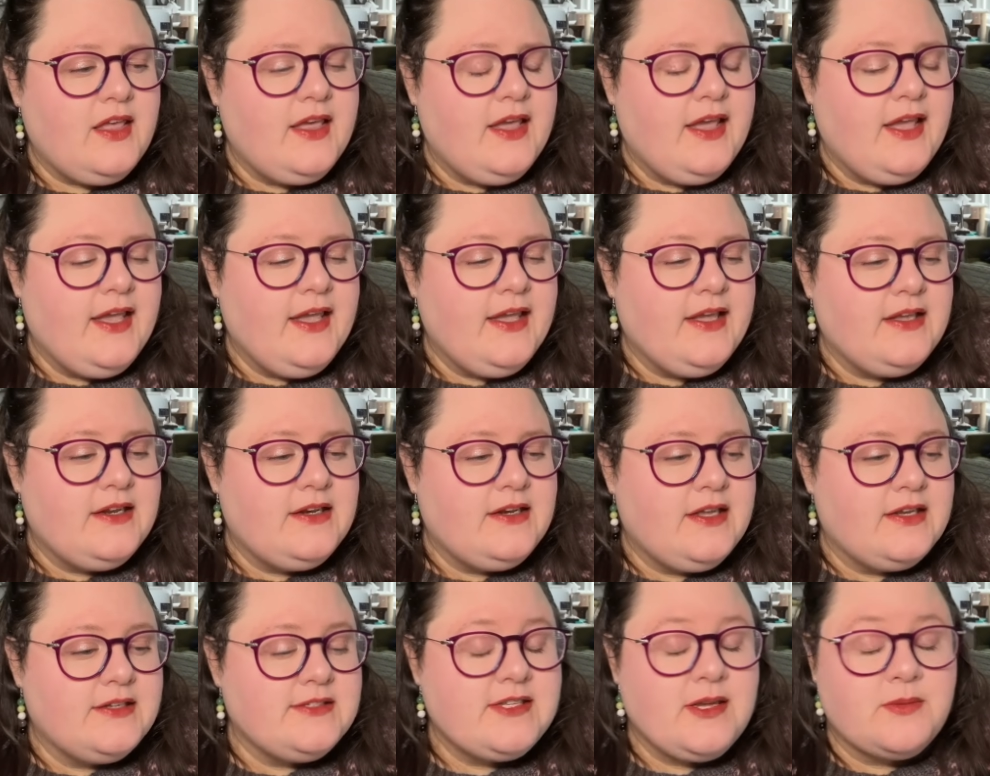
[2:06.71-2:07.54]

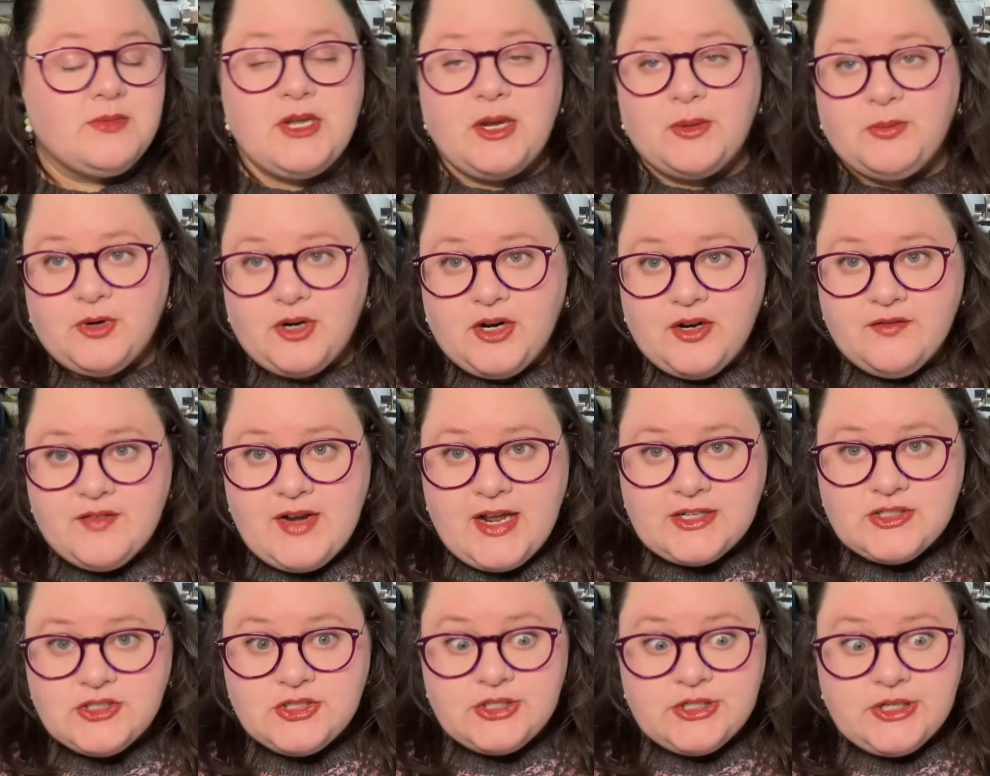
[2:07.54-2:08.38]
In September of
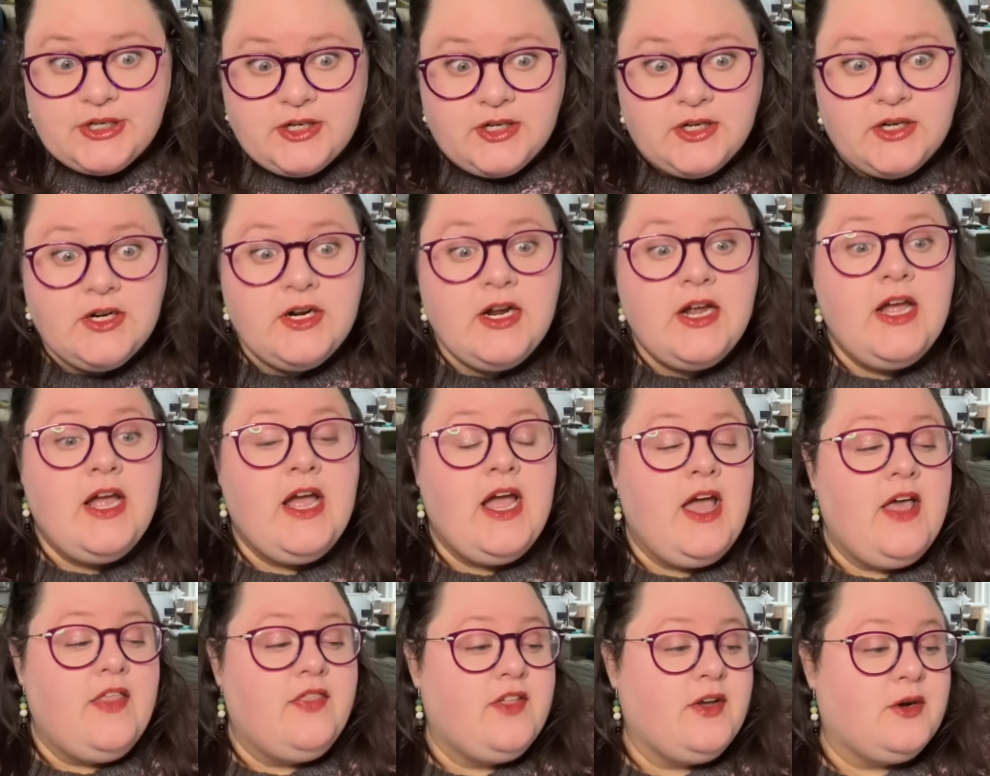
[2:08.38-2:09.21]
next year,
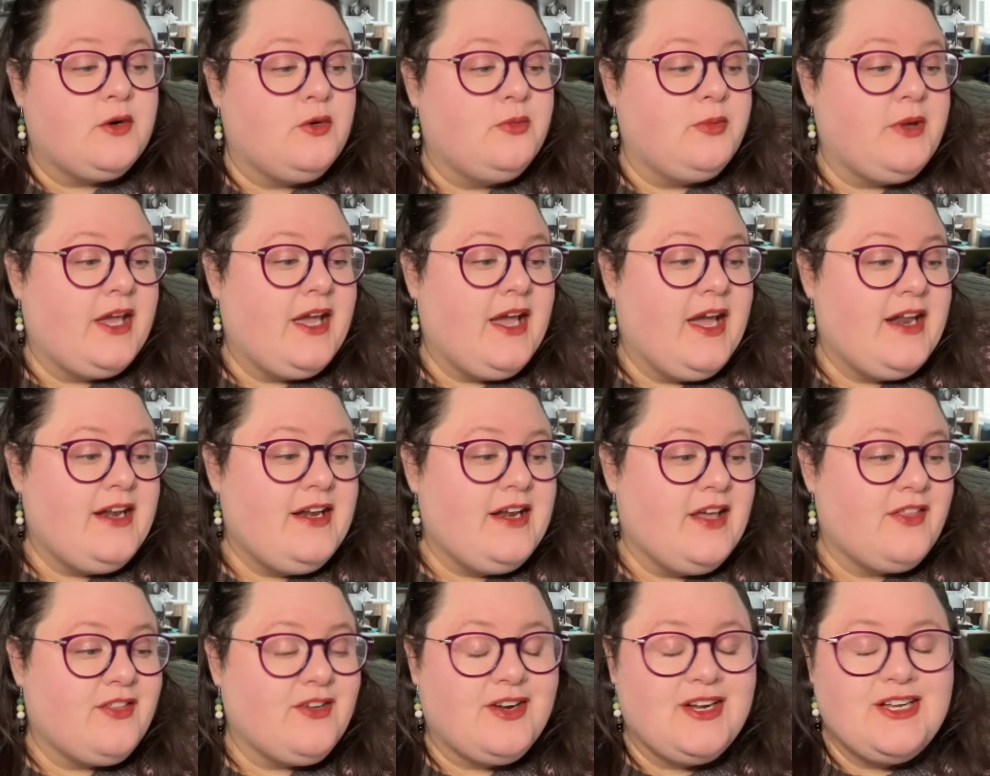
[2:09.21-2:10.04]
there will be
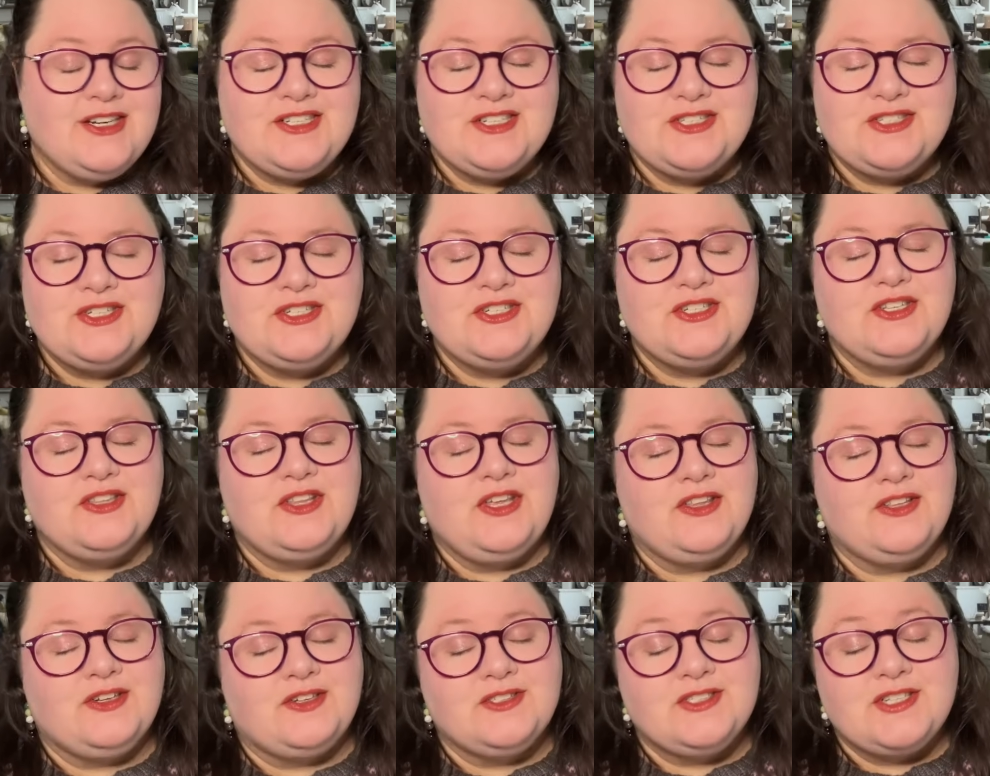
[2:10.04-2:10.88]
another addition to the
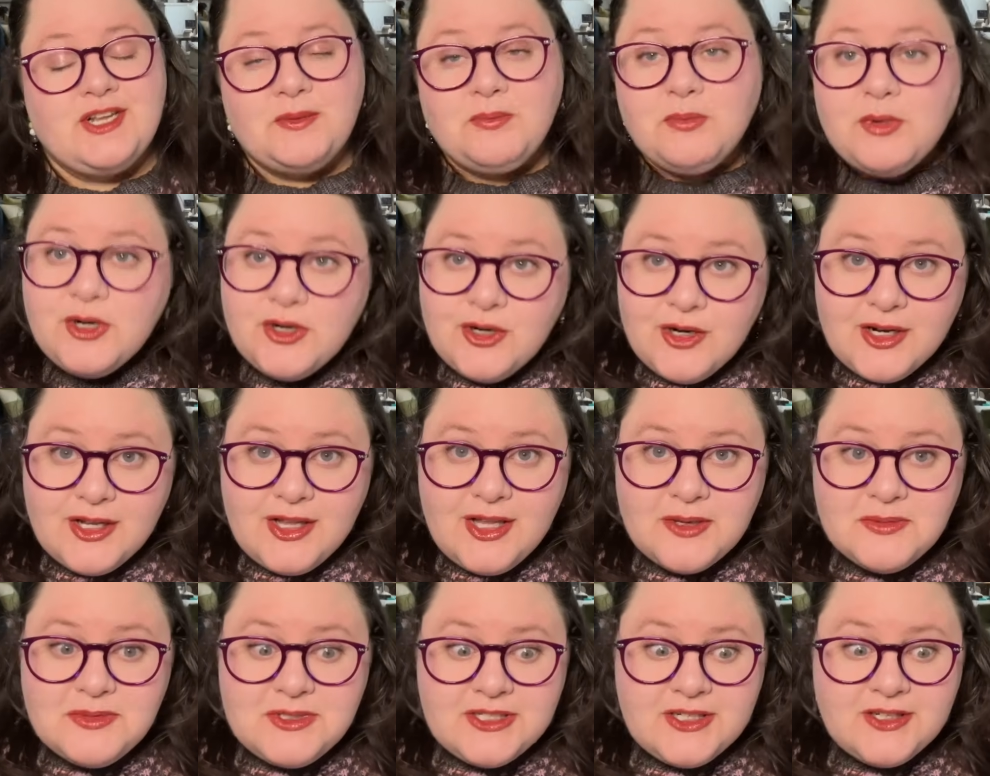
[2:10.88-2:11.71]
Thursday Murder
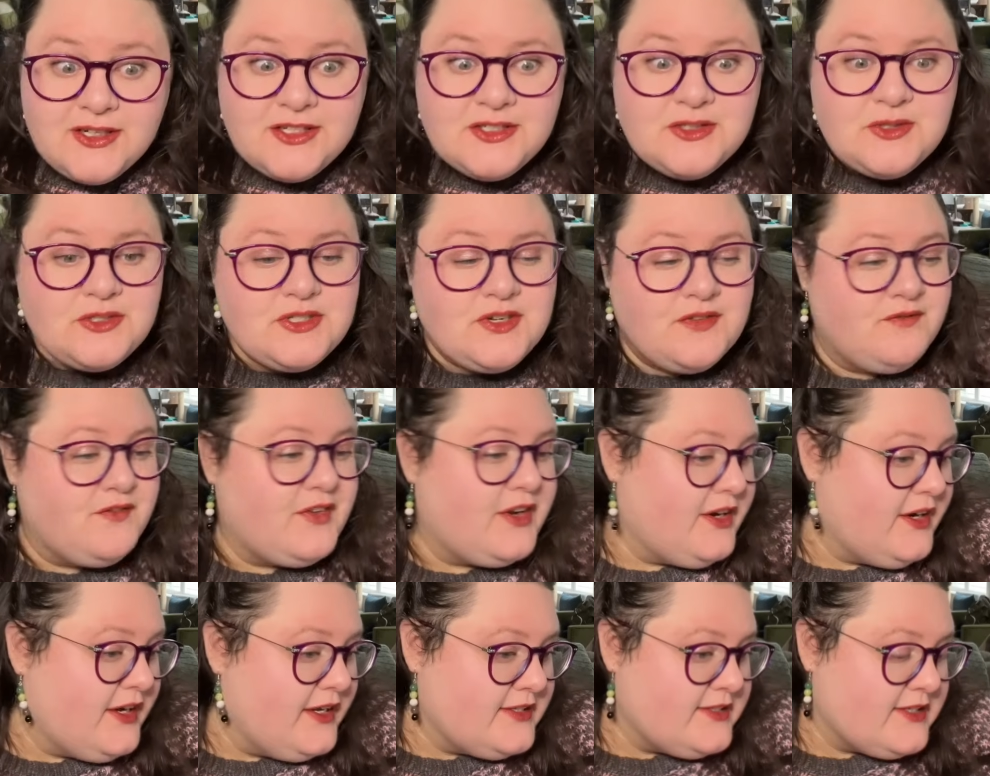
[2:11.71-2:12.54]
Club series, which I'm
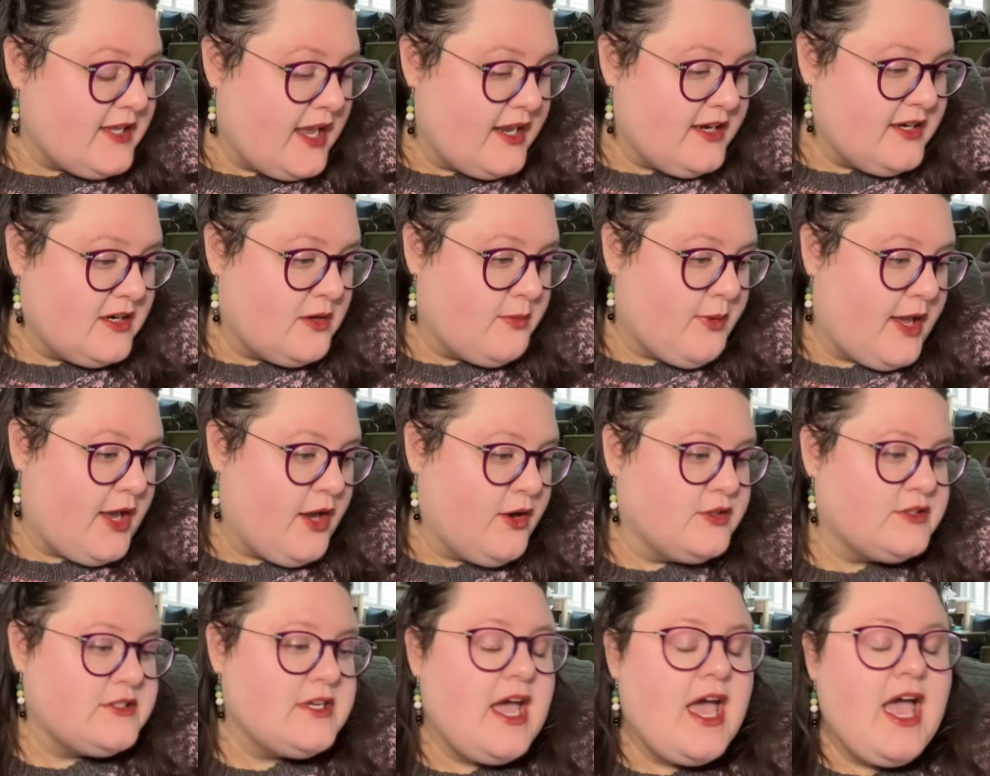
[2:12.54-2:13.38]
very excited
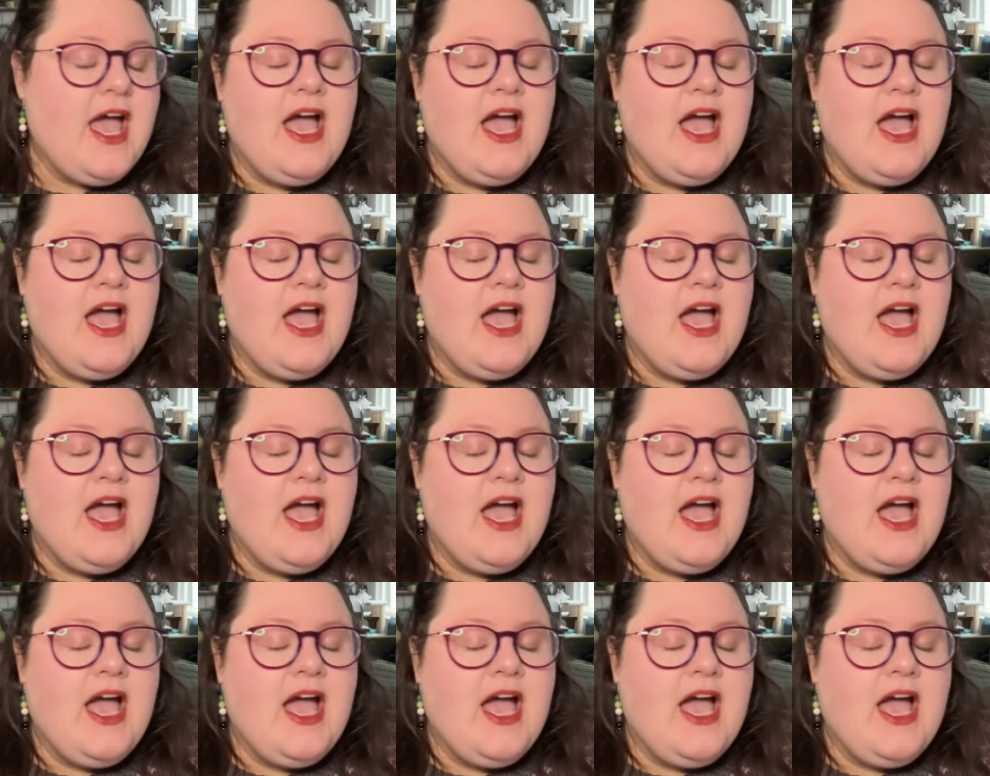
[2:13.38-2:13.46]
about.